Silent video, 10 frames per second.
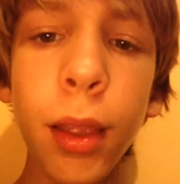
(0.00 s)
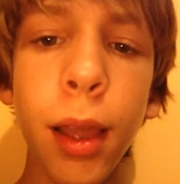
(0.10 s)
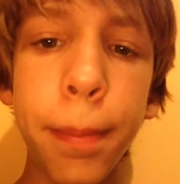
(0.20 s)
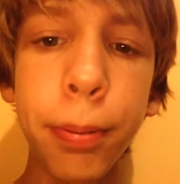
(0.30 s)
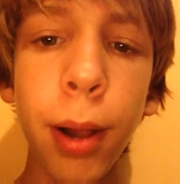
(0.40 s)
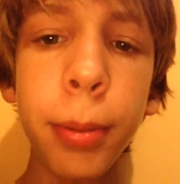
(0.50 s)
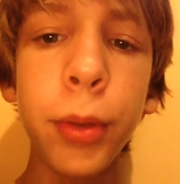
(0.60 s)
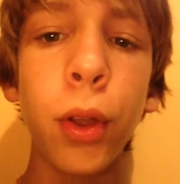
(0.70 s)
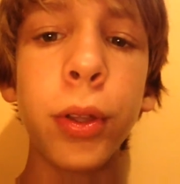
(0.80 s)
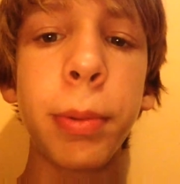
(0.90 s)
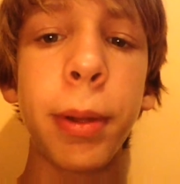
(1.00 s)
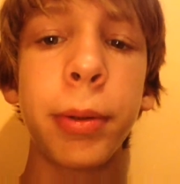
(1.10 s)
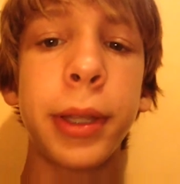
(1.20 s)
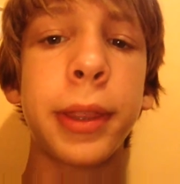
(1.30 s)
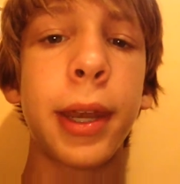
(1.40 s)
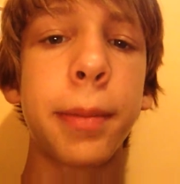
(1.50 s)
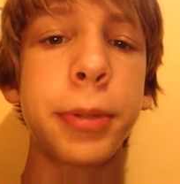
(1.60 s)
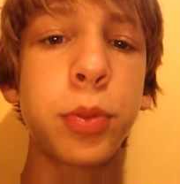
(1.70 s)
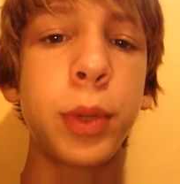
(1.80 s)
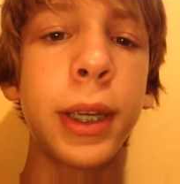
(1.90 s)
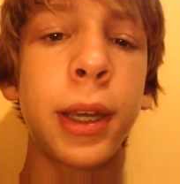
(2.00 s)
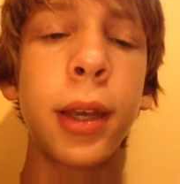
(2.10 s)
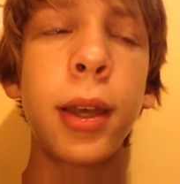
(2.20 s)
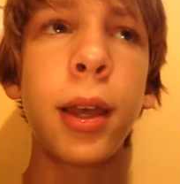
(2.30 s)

I probably will only be able to get that up this week,